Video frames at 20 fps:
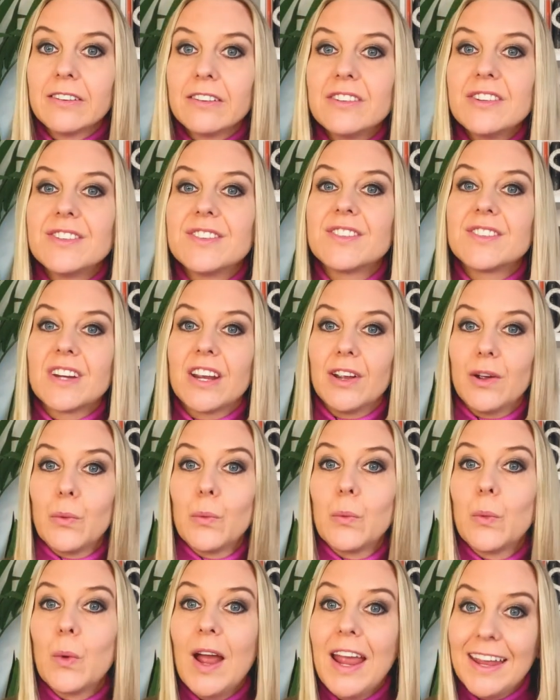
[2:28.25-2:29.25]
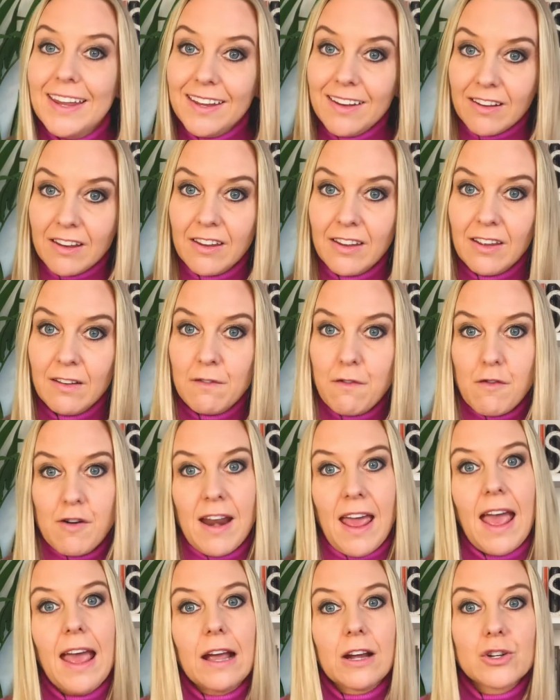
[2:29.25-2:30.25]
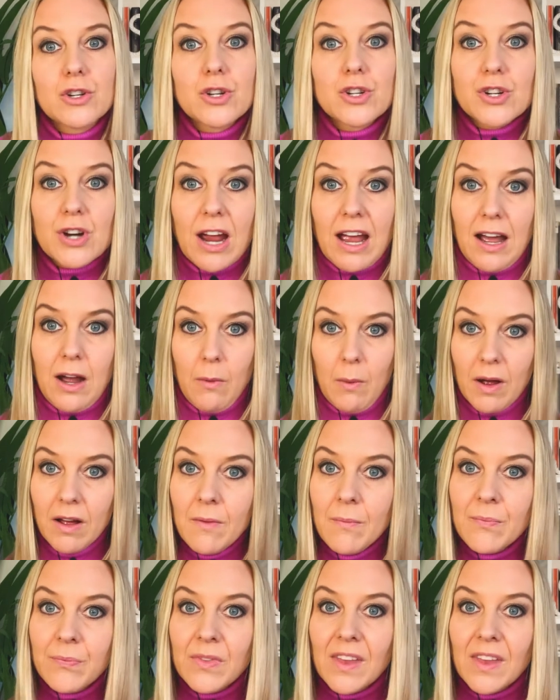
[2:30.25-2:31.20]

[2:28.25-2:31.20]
to stay awake for an extra hour